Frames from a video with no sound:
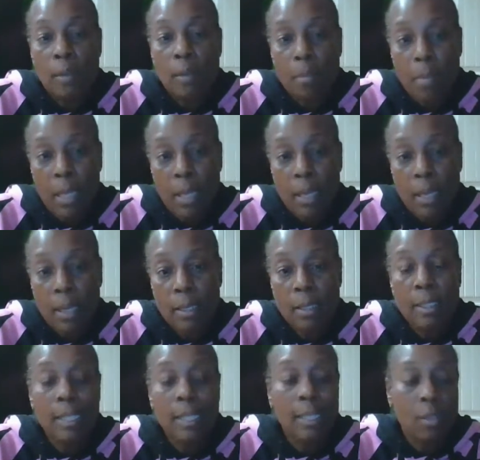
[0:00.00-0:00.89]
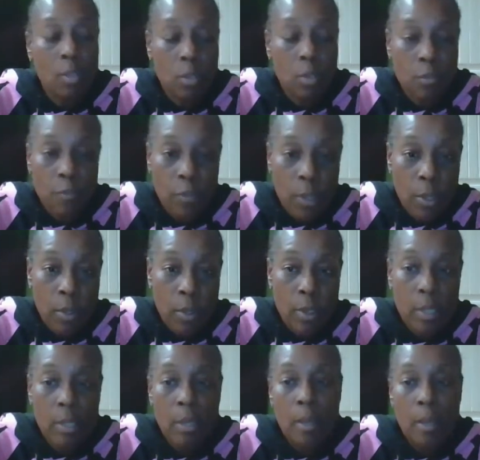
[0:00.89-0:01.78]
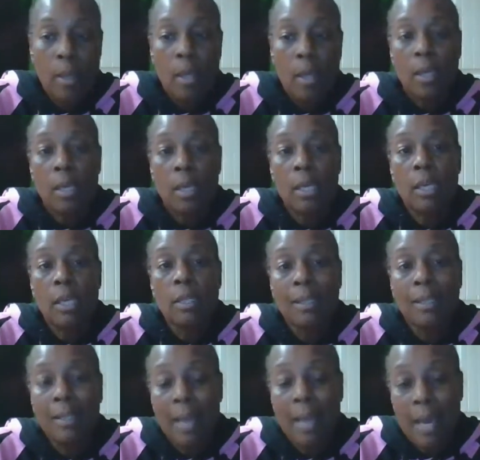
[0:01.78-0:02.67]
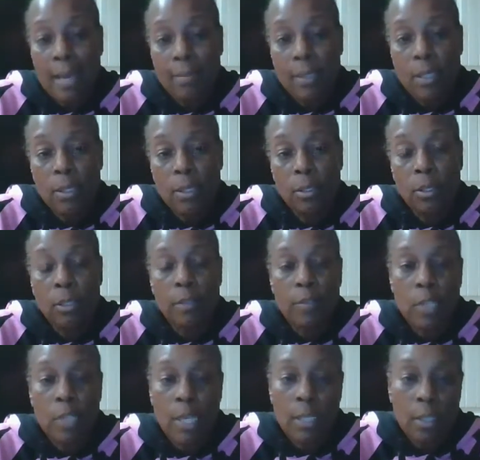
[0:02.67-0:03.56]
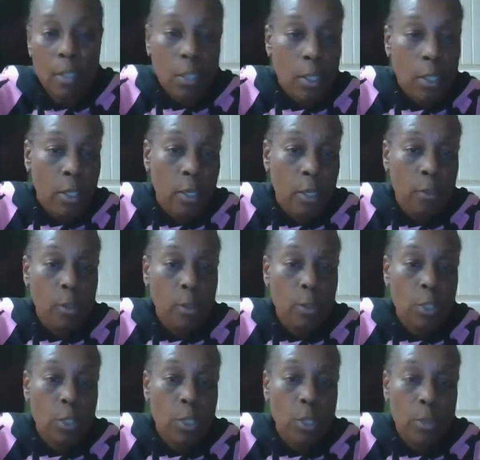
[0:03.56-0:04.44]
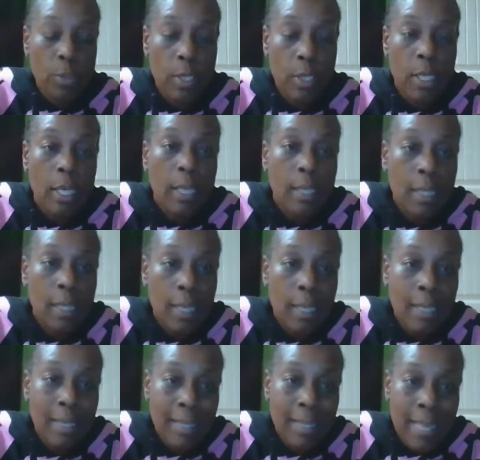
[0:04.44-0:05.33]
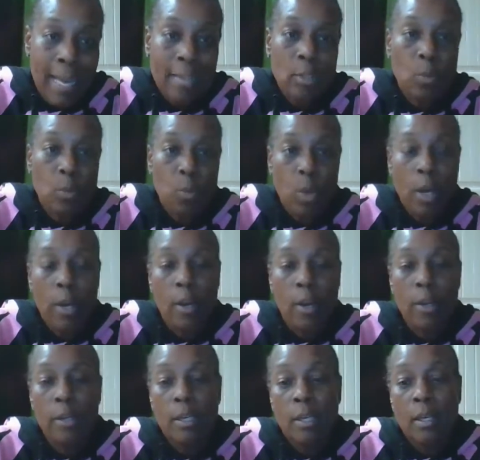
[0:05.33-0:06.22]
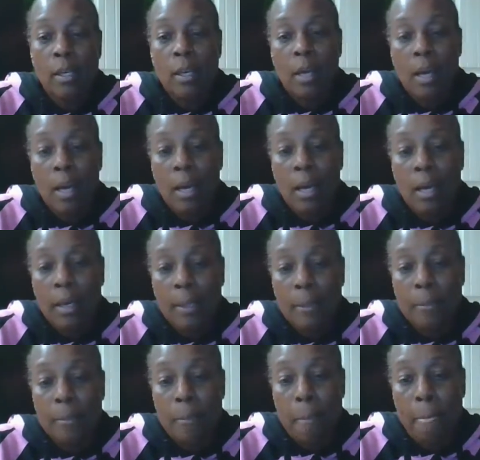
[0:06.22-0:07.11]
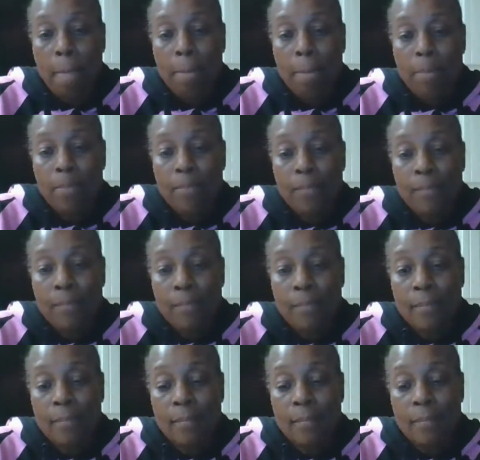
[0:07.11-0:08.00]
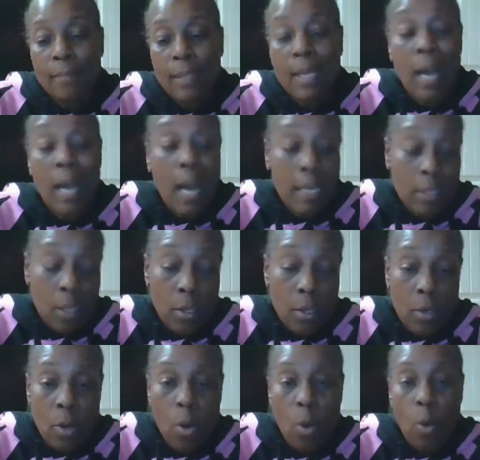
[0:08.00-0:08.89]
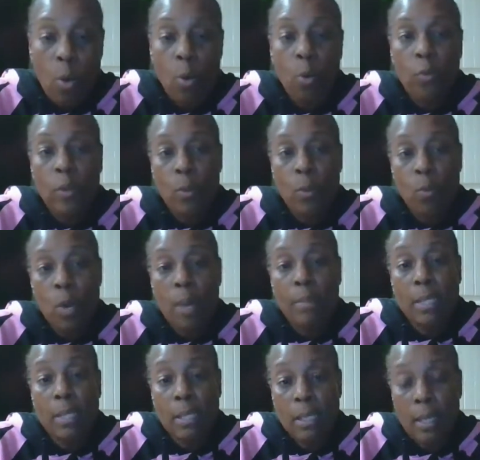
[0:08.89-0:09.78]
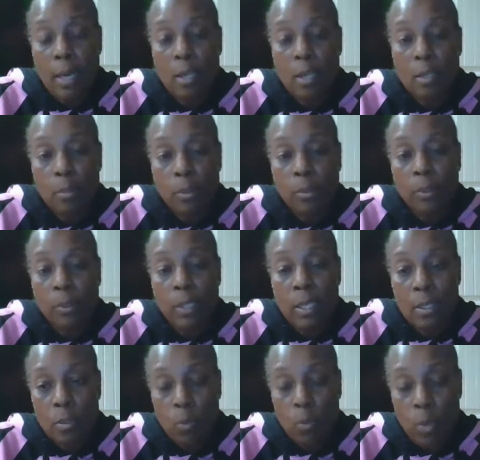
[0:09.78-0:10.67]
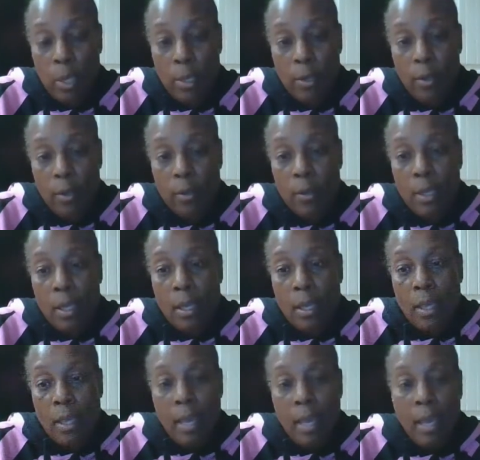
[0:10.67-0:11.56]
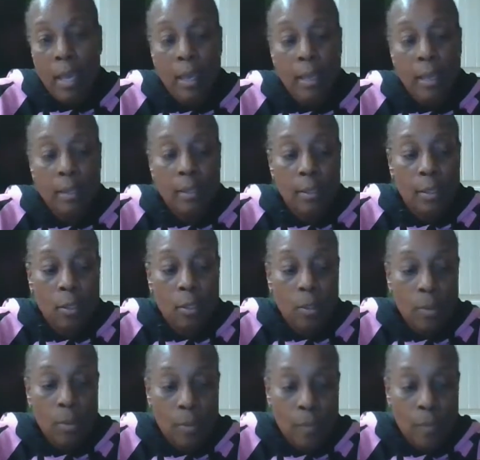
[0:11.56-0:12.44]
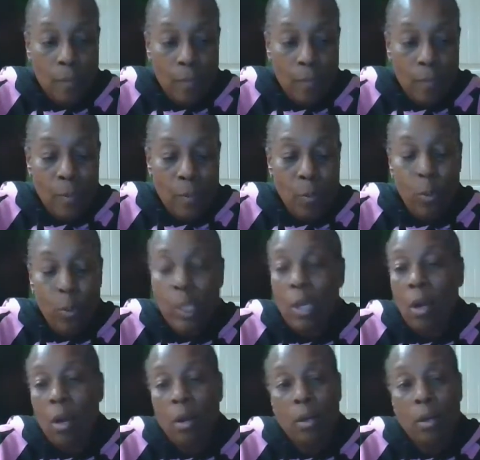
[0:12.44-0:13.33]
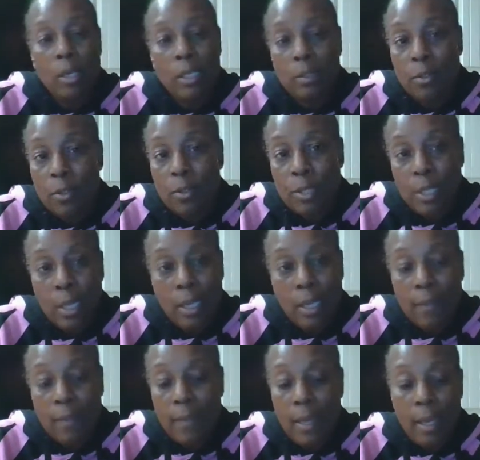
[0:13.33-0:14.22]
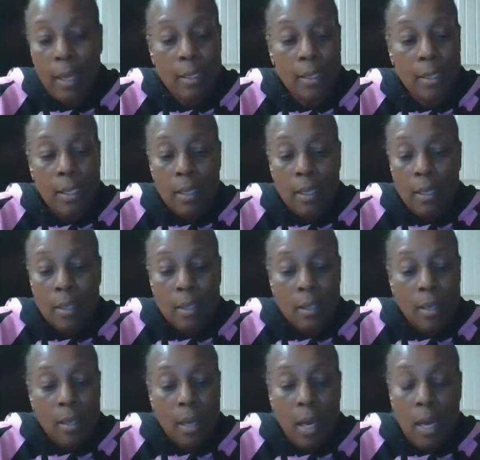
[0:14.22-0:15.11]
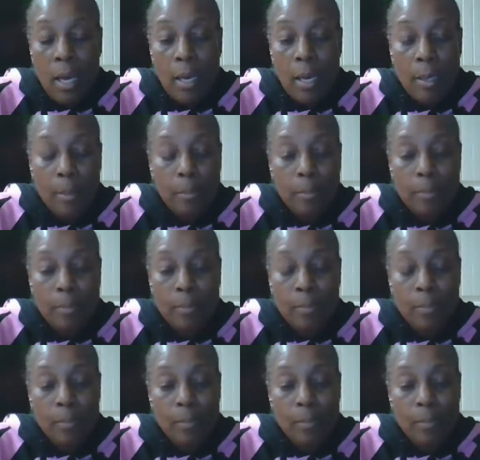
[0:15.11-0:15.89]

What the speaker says: the man and interfering in the livelihood of taking care of those children. Then that's where um, God's going to hold the woman accountable as well. And we all understand that um,